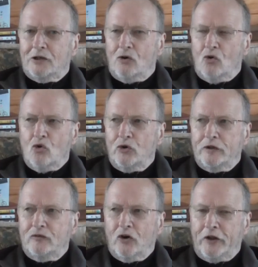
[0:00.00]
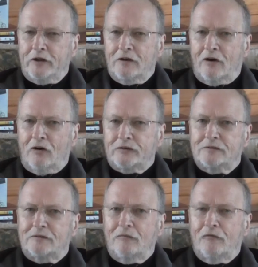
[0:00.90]
or you've gone in
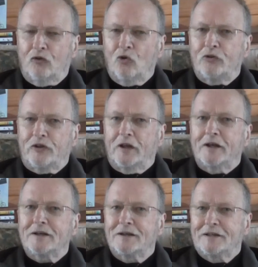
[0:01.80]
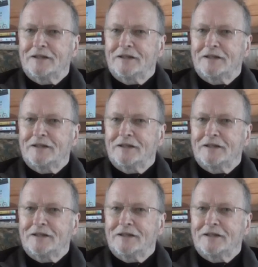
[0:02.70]
hot on fourth gear